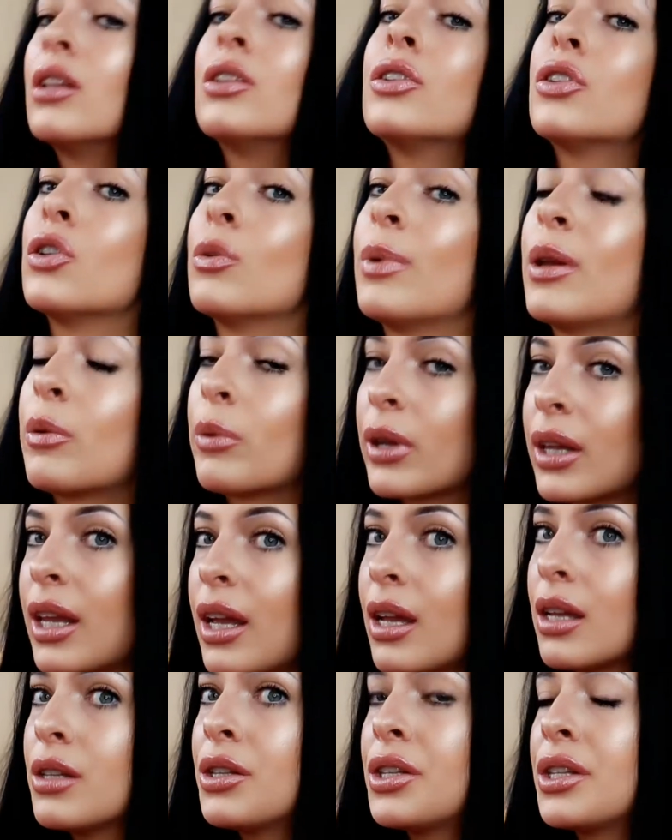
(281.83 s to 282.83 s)
to be
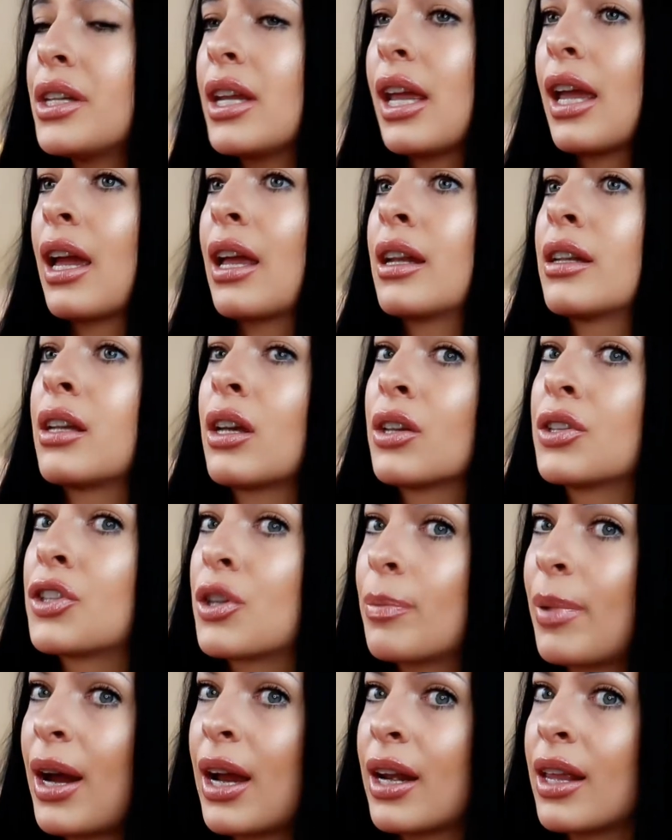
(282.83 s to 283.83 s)
released and
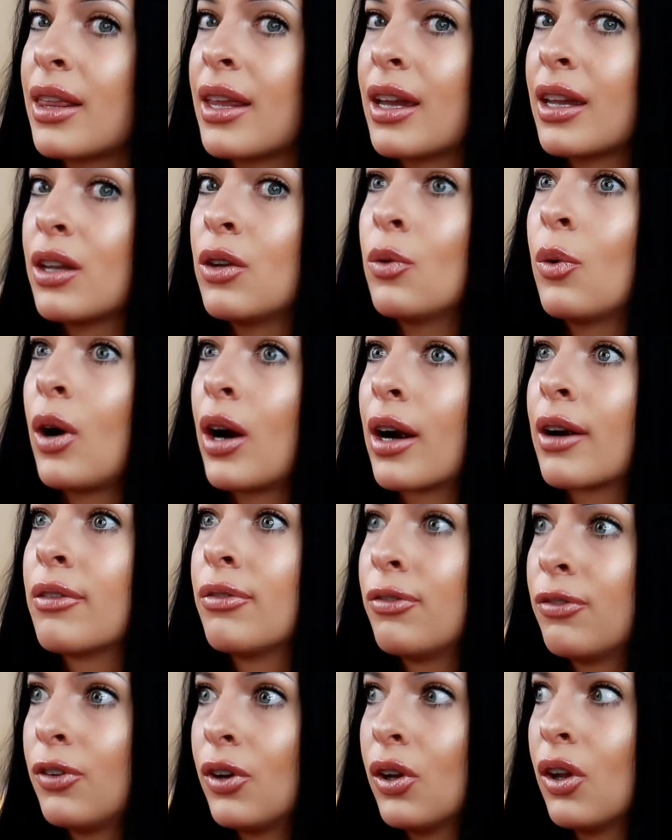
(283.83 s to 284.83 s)
tells your body that you are
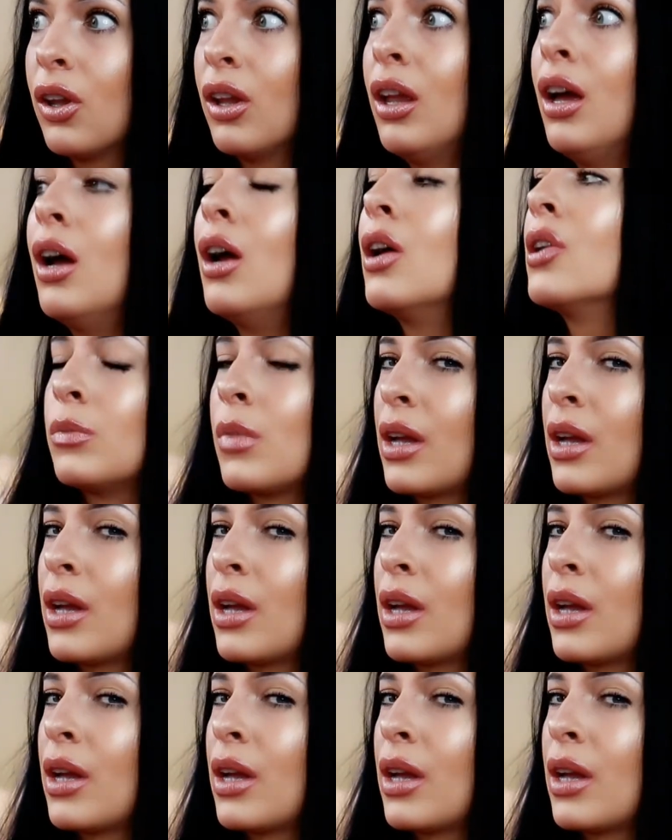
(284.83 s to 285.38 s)
full.